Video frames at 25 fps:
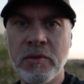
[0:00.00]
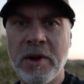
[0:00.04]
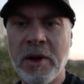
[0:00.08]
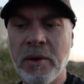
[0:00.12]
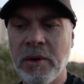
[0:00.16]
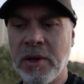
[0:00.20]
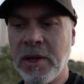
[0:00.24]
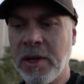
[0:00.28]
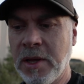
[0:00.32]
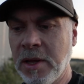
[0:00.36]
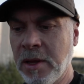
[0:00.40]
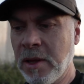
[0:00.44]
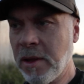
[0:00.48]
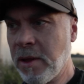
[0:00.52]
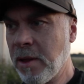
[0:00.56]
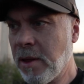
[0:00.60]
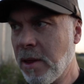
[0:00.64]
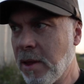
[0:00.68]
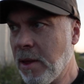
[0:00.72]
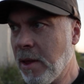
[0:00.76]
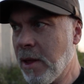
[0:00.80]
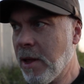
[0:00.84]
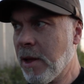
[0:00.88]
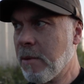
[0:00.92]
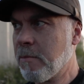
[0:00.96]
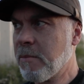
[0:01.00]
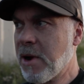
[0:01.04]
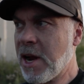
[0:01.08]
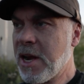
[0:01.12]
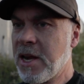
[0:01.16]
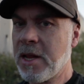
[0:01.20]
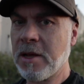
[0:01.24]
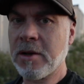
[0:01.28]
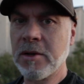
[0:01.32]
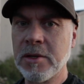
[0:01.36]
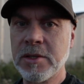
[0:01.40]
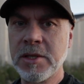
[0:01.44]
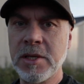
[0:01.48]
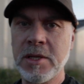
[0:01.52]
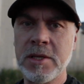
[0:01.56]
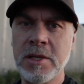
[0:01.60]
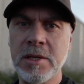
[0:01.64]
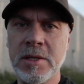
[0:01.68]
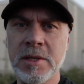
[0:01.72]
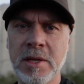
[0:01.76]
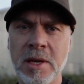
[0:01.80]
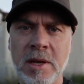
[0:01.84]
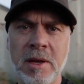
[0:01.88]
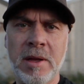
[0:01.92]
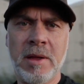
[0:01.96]
around here, mainly because this
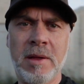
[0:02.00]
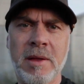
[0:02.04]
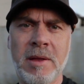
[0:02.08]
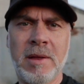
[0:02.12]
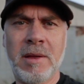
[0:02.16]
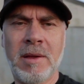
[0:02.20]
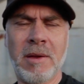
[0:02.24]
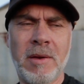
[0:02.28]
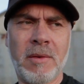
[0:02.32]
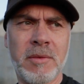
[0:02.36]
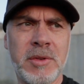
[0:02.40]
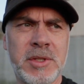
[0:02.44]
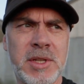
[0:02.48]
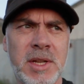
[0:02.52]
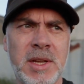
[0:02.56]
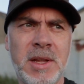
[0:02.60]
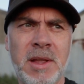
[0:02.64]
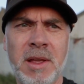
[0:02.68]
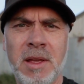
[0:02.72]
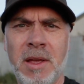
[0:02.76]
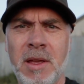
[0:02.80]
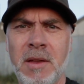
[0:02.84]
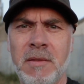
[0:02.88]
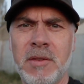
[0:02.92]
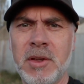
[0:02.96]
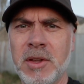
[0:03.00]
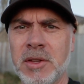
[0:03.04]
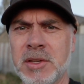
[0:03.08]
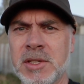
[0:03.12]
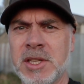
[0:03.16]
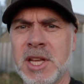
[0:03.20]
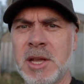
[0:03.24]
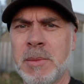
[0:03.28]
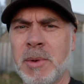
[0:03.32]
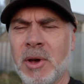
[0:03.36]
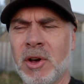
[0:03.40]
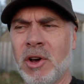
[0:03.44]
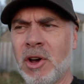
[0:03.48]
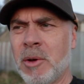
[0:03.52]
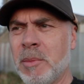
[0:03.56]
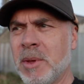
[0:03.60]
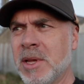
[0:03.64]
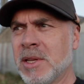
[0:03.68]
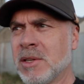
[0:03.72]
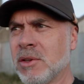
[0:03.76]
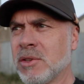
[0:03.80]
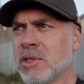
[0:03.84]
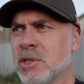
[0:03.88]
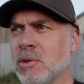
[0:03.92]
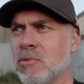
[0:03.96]
is obviously you can see behind me
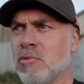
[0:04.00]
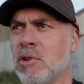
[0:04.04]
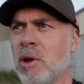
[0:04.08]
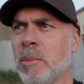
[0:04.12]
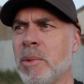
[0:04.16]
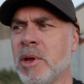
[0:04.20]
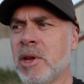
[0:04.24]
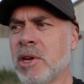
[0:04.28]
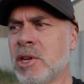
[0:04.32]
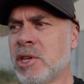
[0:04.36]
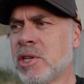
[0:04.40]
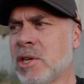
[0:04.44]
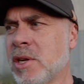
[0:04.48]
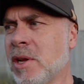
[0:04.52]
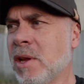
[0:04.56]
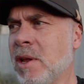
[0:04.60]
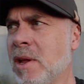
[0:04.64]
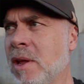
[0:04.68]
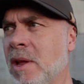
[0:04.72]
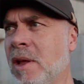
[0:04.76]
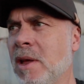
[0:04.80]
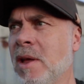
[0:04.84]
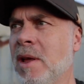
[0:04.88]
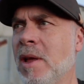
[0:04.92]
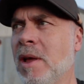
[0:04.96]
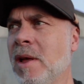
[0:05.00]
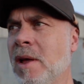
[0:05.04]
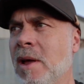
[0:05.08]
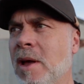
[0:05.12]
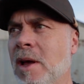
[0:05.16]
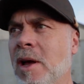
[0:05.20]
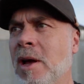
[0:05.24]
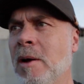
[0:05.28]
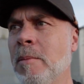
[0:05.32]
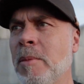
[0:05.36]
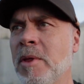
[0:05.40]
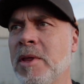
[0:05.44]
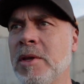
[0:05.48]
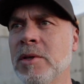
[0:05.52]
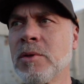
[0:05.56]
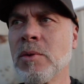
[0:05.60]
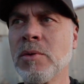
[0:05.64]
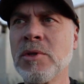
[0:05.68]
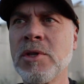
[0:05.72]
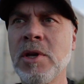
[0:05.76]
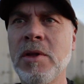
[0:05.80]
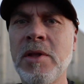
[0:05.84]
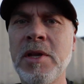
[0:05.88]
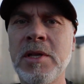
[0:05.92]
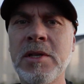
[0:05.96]
there's lots of rubbish, but there's
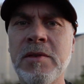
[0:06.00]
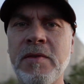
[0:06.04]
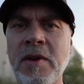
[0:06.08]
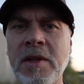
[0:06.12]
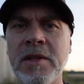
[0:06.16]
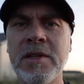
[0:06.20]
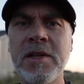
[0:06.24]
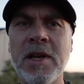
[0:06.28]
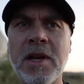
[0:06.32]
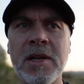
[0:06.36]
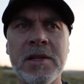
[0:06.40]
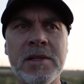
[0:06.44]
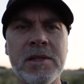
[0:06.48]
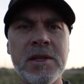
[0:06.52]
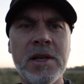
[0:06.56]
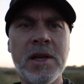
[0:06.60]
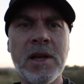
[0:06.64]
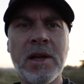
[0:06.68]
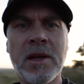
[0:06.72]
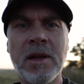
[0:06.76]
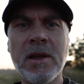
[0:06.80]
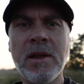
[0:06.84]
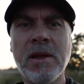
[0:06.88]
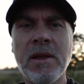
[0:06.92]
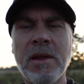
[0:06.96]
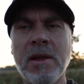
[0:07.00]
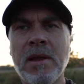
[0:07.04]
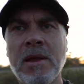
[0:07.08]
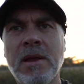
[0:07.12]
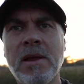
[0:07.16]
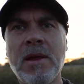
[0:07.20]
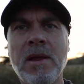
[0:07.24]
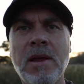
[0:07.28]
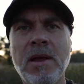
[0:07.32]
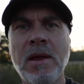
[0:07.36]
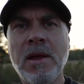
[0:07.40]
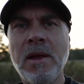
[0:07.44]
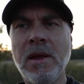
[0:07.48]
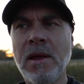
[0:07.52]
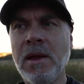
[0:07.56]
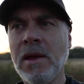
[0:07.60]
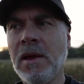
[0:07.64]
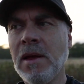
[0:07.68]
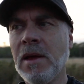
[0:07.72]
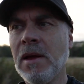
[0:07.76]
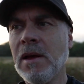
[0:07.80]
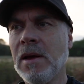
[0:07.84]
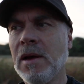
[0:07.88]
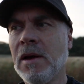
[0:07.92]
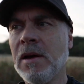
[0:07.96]
also this fantastic
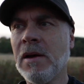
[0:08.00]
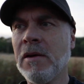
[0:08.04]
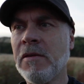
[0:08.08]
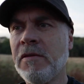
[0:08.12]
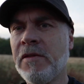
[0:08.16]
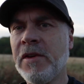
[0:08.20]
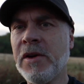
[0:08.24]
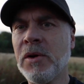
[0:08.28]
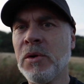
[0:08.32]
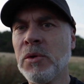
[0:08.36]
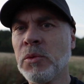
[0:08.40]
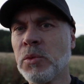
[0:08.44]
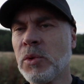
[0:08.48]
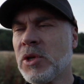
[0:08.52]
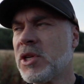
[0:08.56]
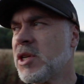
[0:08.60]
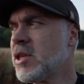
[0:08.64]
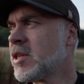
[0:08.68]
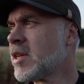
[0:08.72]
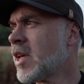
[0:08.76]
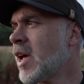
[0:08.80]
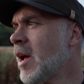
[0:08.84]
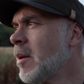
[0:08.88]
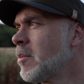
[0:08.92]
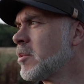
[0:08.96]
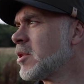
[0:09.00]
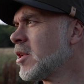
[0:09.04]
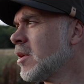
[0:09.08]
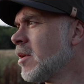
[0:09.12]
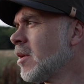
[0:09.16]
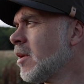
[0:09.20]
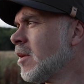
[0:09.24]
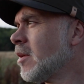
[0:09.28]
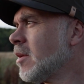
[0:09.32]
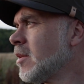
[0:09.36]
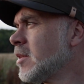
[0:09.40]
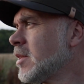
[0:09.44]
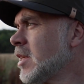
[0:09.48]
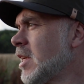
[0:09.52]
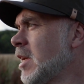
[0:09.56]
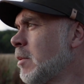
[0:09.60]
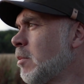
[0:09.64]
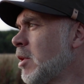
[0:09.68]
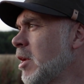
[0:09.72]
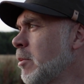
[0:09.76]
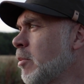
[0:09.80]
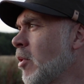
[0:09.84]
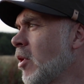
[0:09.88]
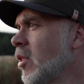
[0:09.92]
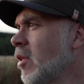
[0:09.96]
field which is kept
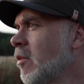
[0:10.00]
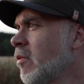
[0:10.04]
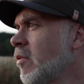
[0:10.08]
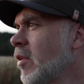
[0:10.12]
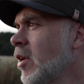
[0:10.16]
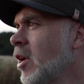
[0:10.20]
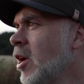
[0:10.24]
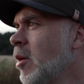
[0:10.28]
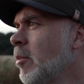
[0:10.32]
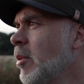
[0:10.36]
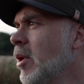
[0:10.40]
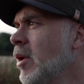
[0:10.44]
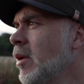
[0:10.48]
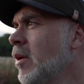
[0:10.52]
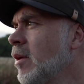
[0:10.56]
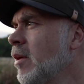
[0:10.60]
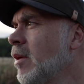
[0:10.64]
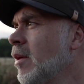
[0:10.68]
deliberately by the farmer